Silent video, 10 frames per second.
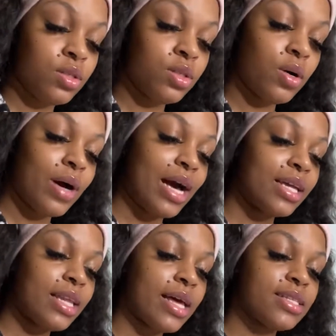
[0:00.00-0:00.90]
So
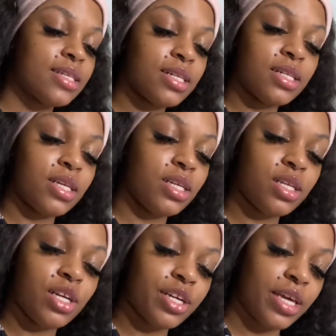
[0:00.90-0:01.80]
I like to clean
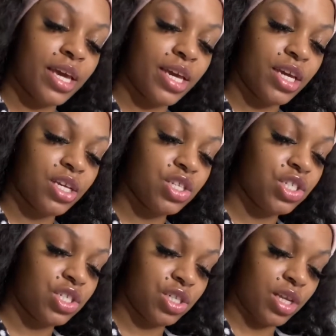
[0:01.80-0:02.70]
her
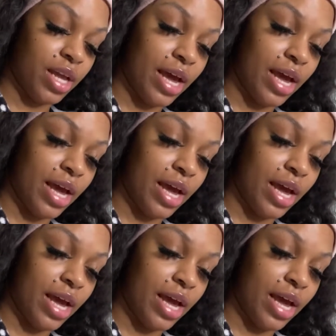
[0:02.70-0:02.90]
cage